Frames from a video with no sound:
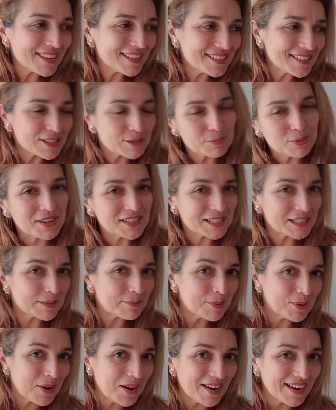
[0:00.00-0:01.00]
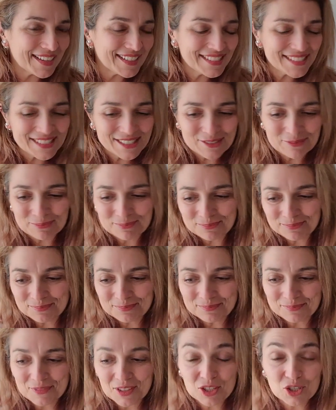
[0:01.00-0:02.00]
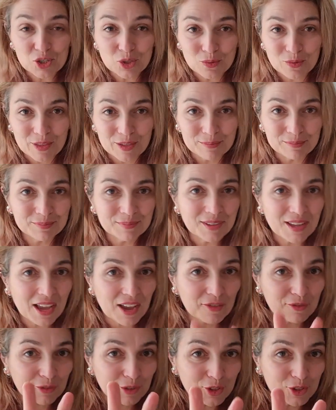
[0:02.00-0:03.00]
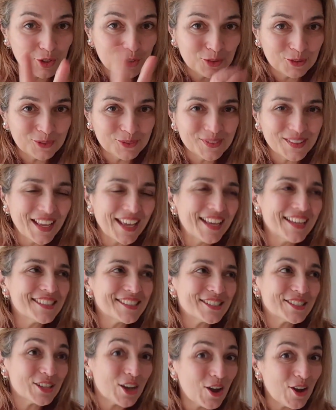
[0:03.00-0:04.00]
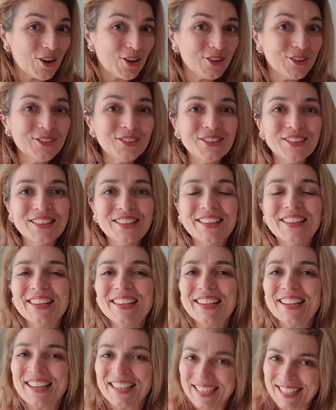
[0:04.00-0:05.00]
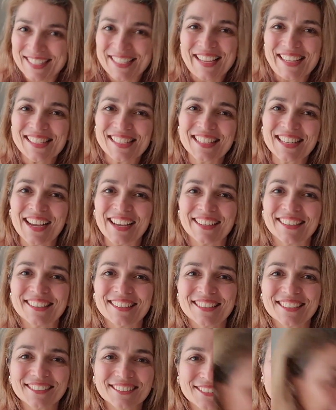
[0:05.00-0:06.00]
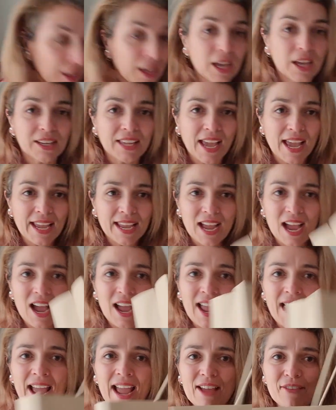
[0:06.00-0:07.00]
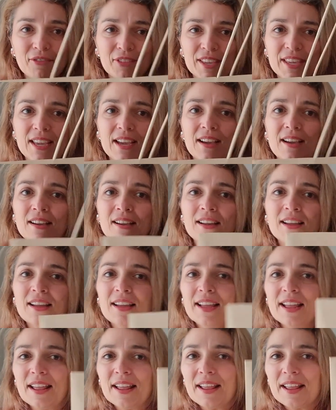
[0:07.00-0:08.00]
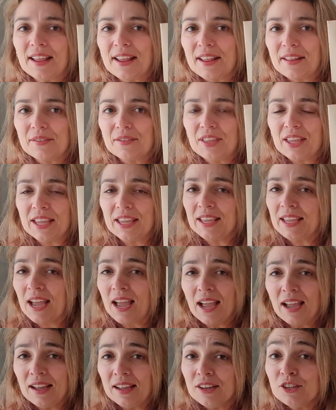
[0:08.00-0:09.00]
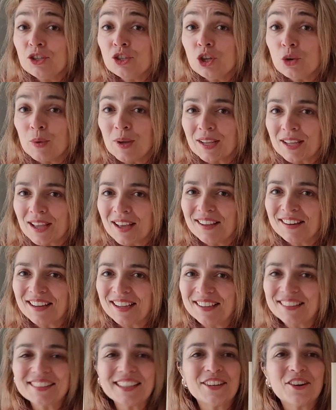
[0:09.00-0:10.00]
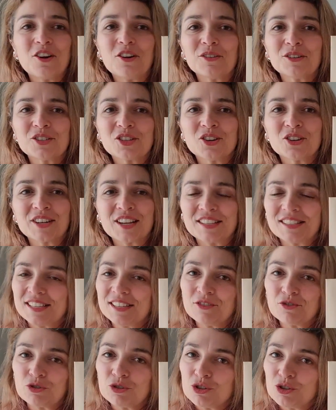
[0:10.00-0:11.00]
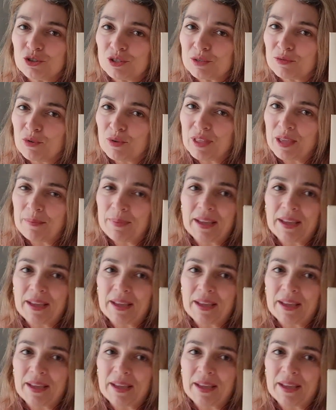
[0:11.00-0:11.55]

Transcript: surprise, surprise, two of them are for you. So let's get started. Okay, I have here the newer color that Auroton has introduced for their